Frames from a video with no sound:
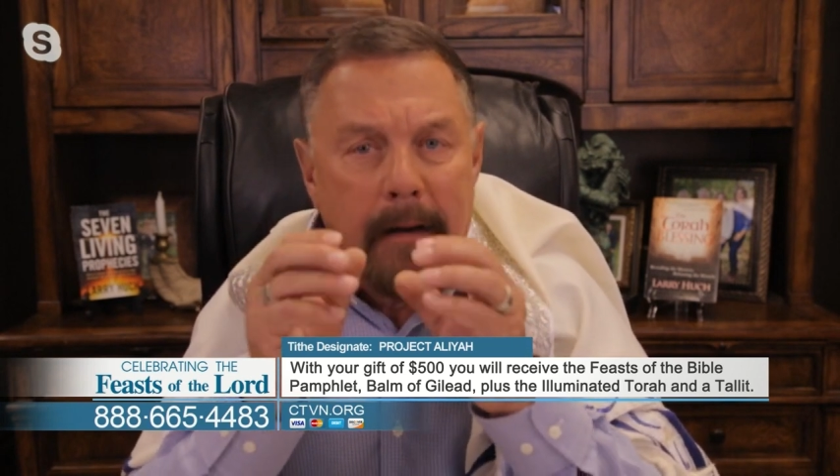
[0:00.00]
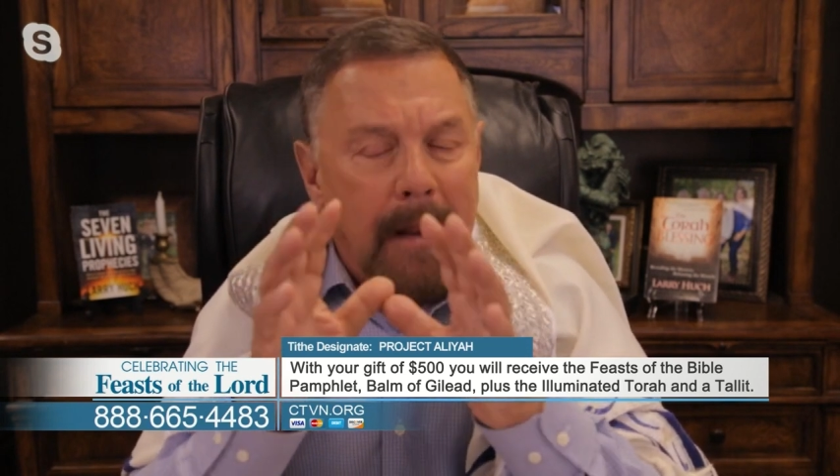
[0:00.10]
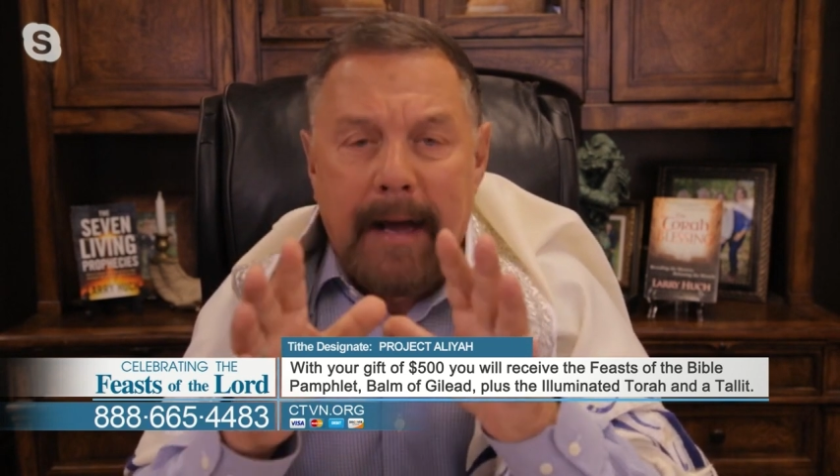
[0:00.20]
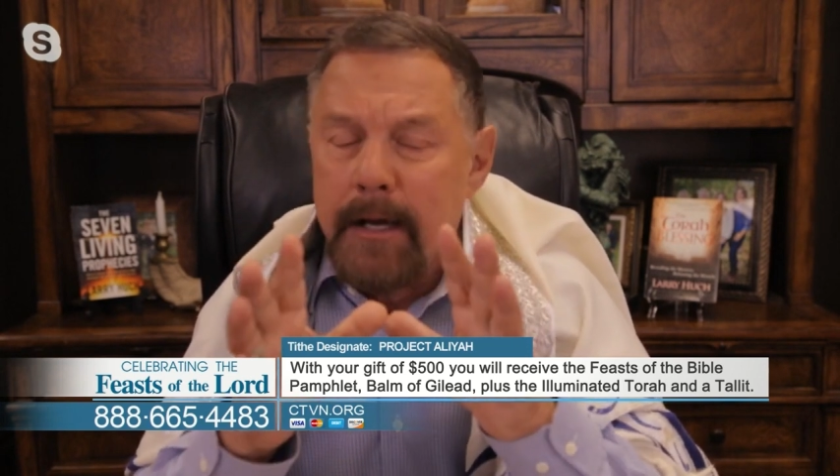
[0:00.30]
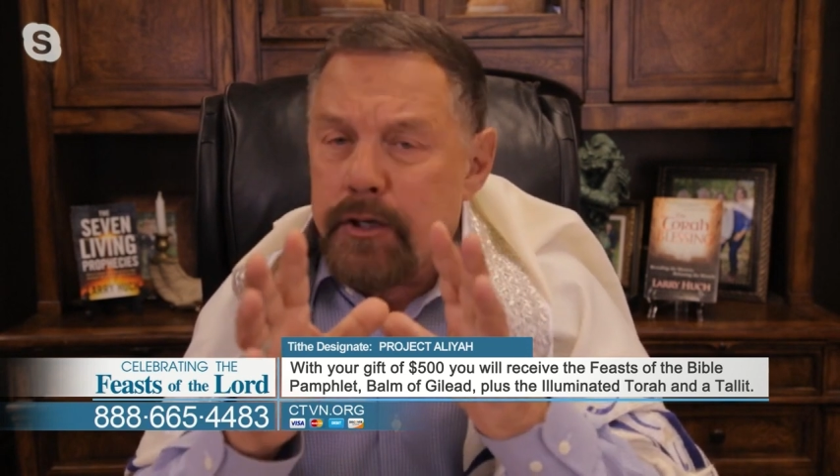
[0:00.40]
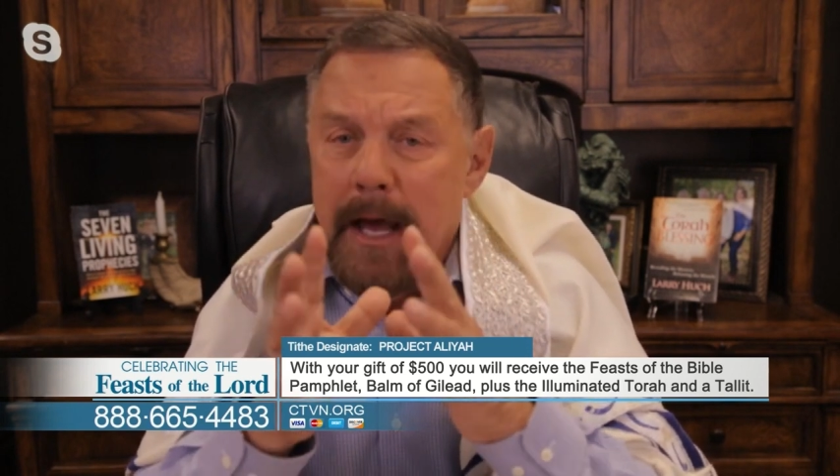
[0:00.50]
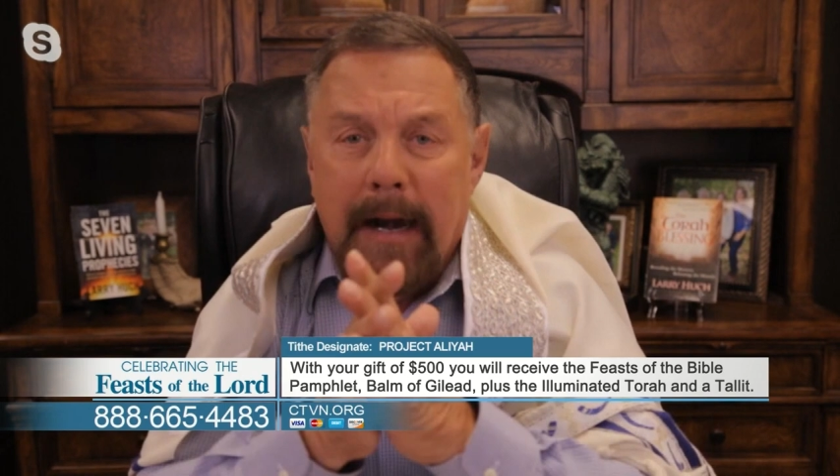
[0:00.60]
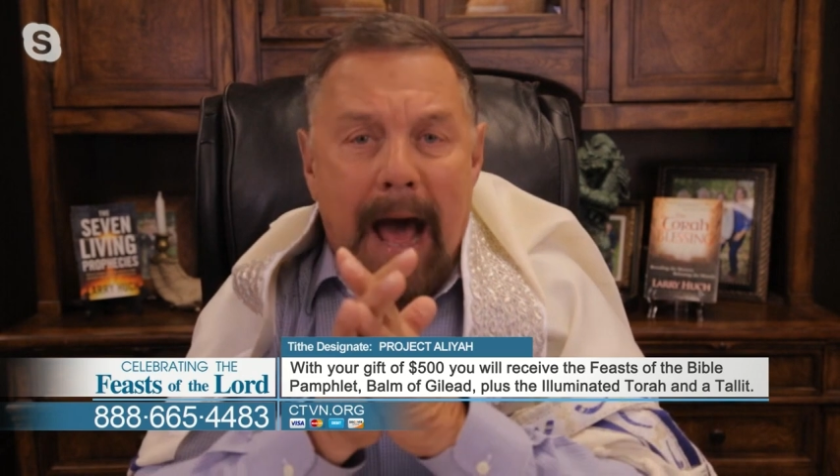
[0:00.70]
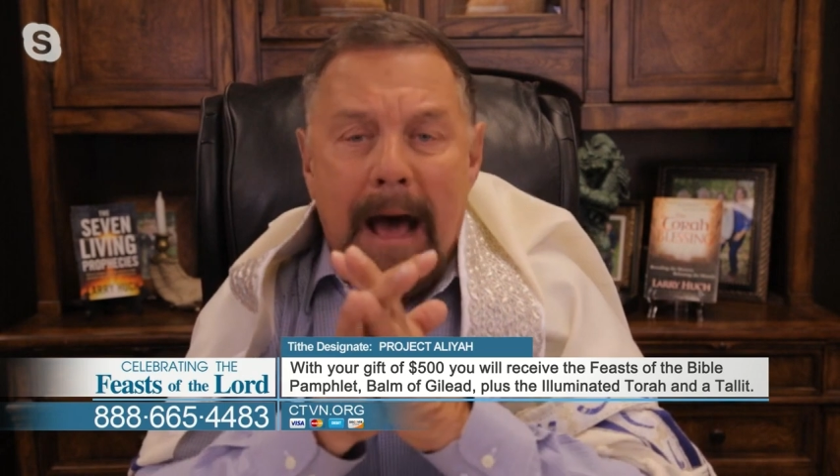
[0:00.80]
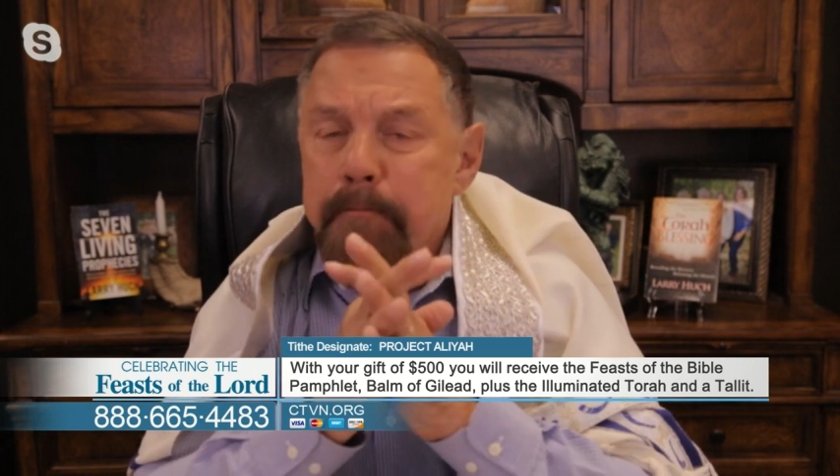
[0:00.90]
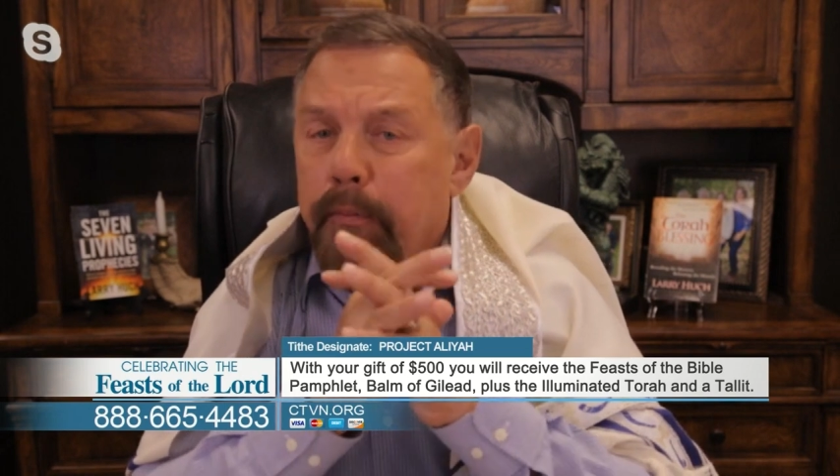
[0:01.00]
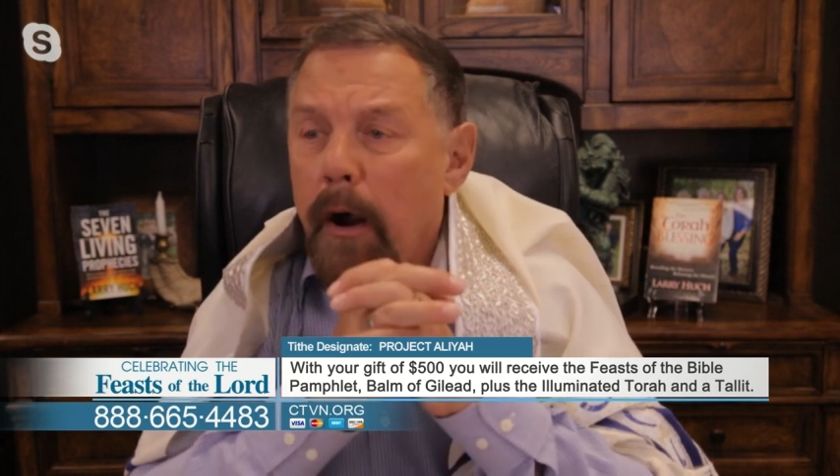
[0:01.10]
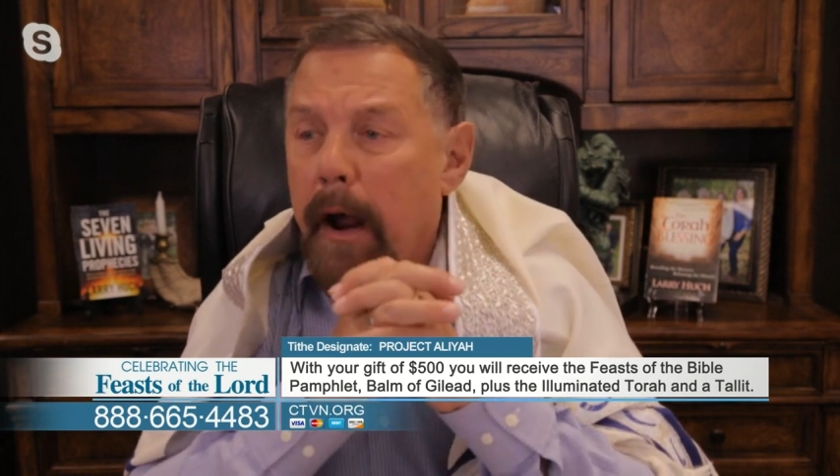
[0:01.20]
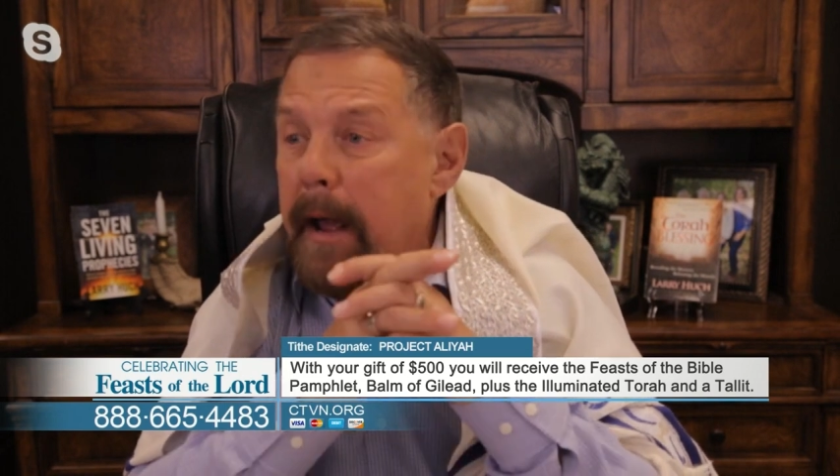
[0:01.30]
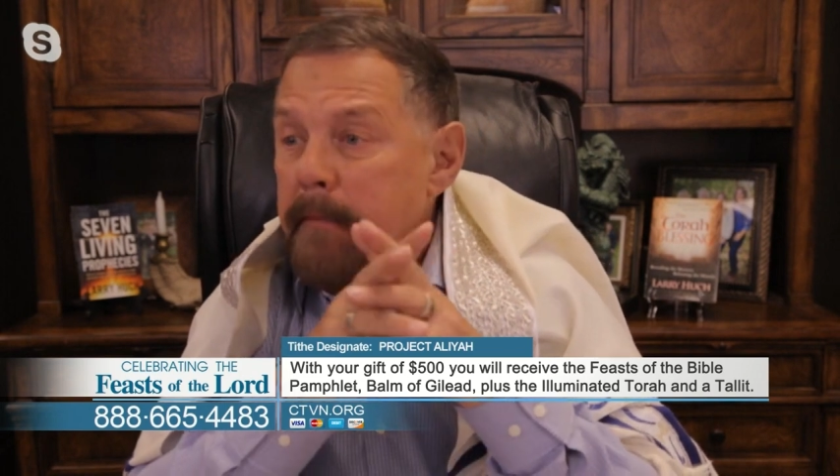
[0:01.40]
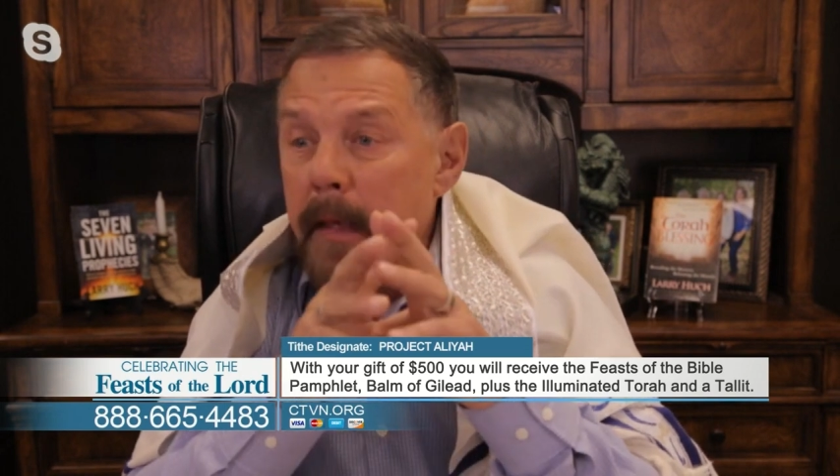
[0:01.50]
Like I said, I pray